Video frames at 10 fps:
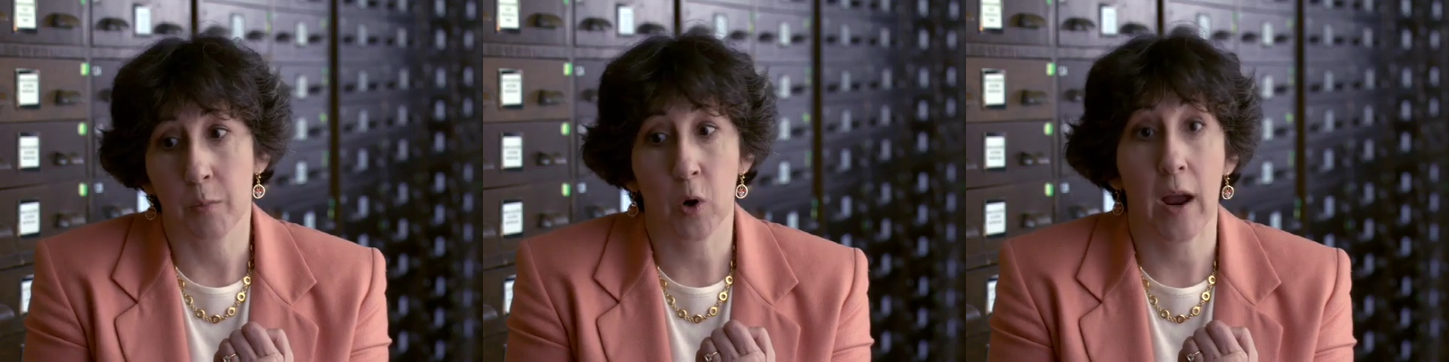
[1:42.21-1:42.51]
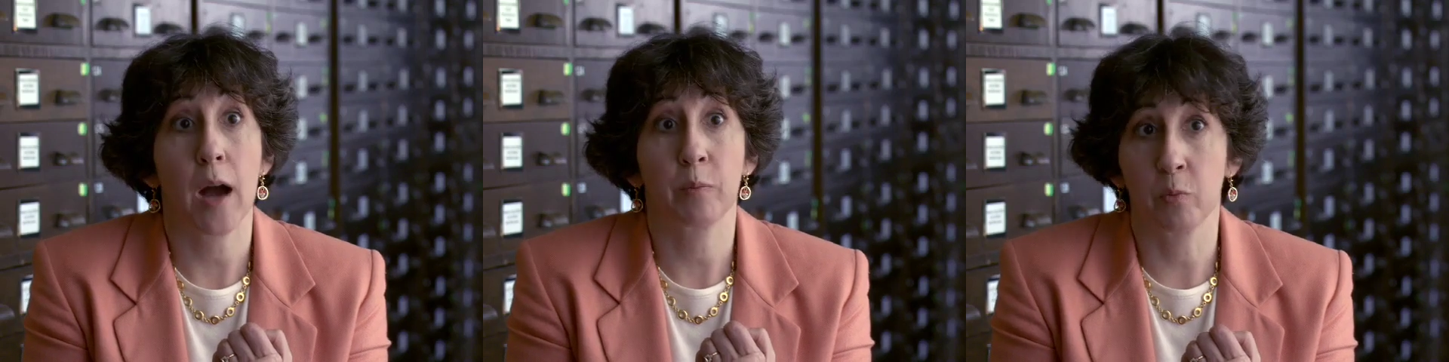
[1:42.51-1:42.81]

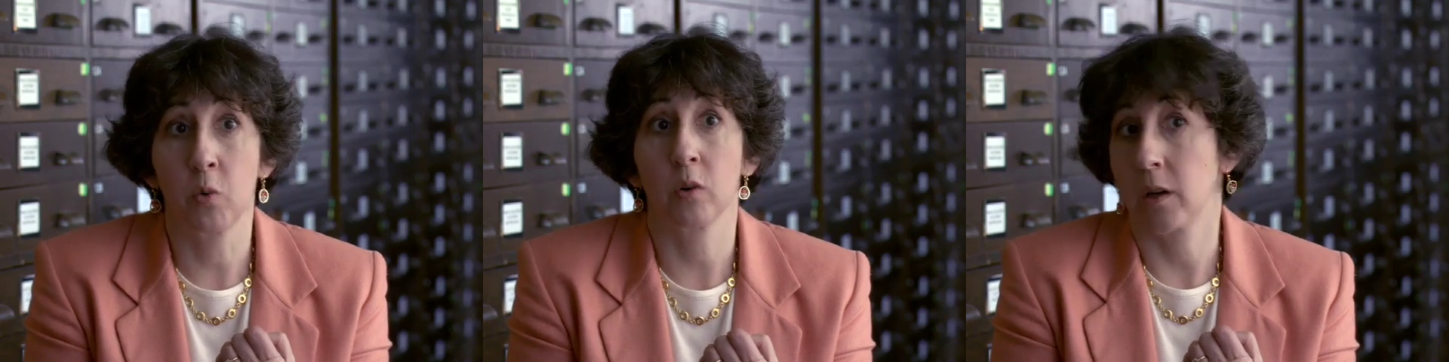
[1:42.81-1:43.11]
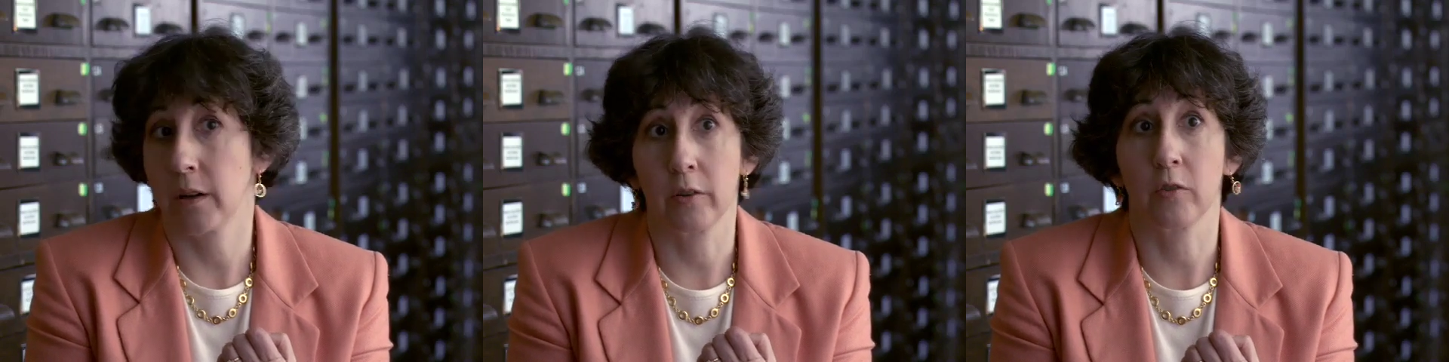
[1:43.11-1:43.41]
perhaps more
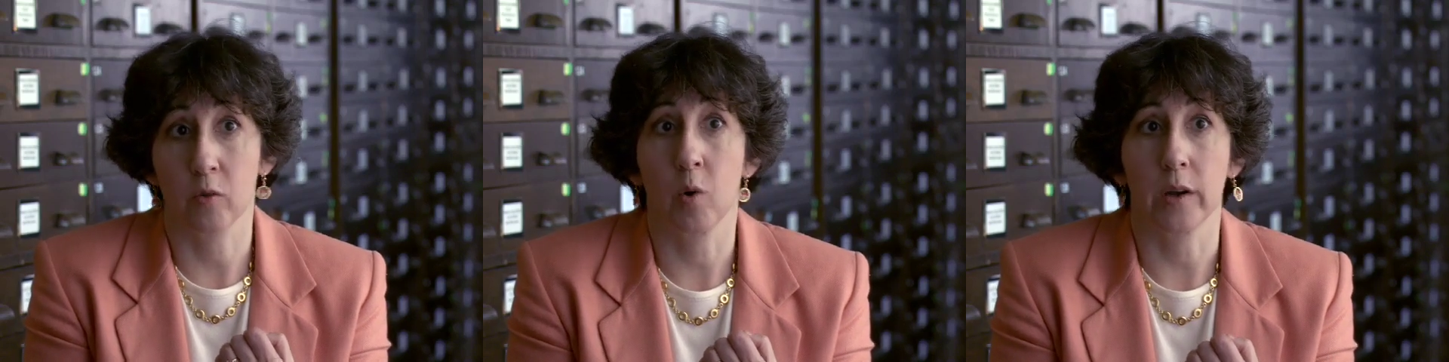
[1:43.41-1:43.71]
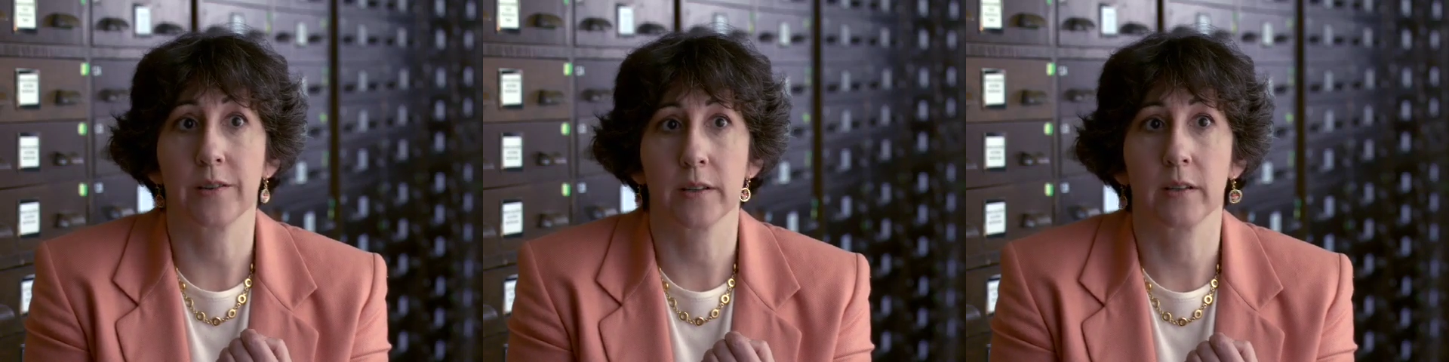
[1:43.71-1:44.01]
like
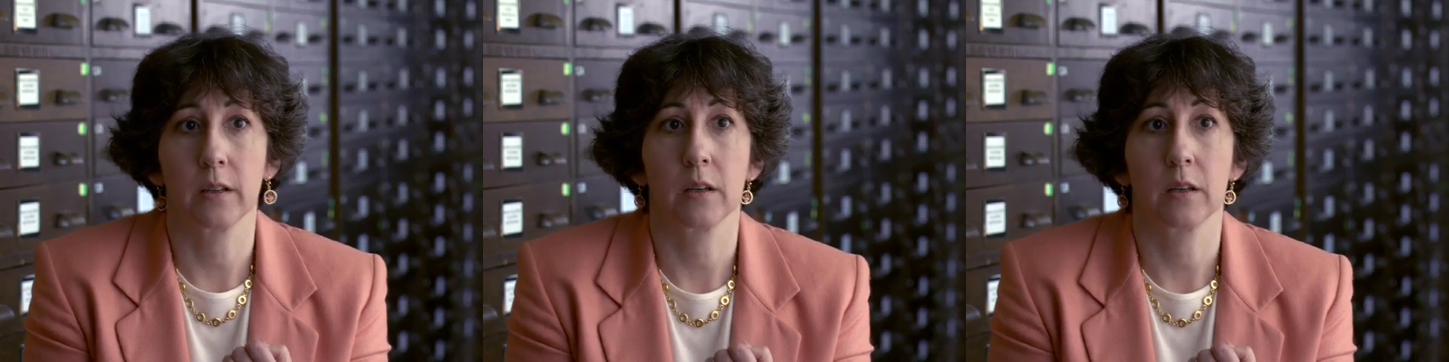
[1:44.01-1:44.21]
Detroit.